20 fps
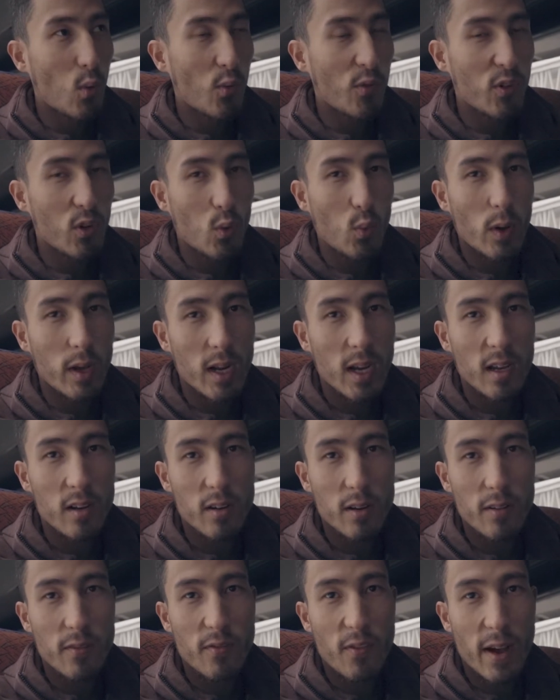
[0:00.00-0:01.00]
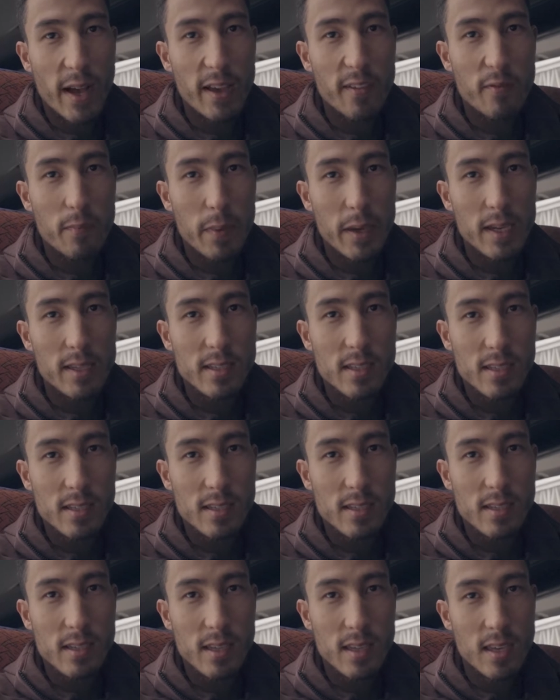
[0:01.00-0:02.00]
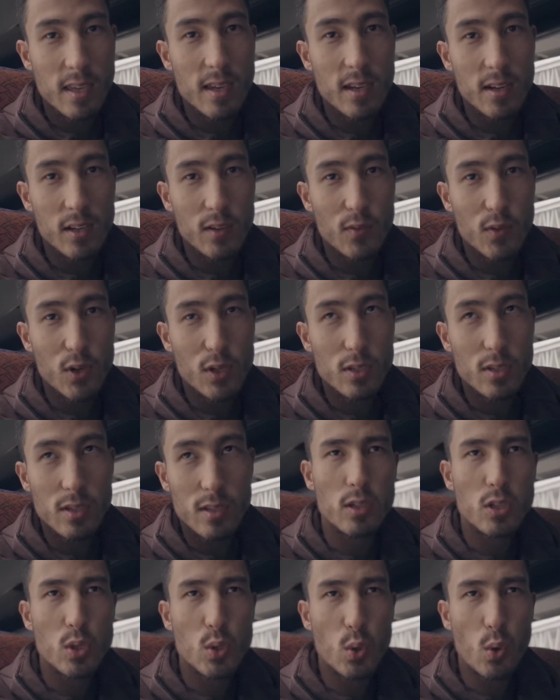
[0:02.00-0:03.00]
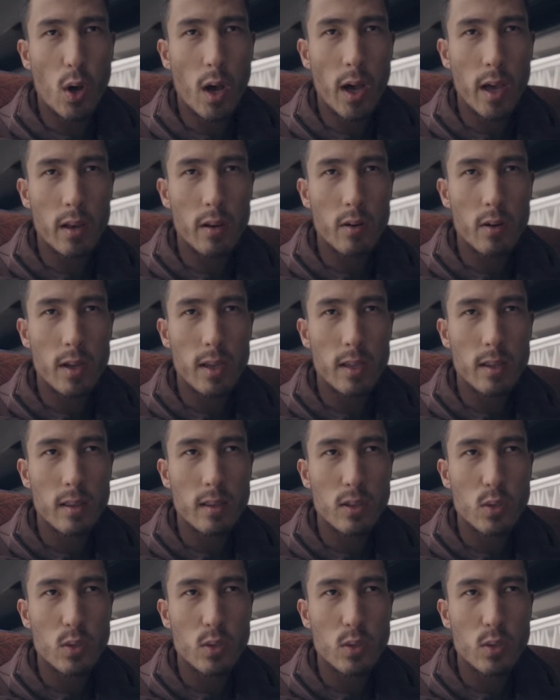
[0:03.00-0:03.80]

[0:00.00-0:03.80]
for 105 pesos here versus 228.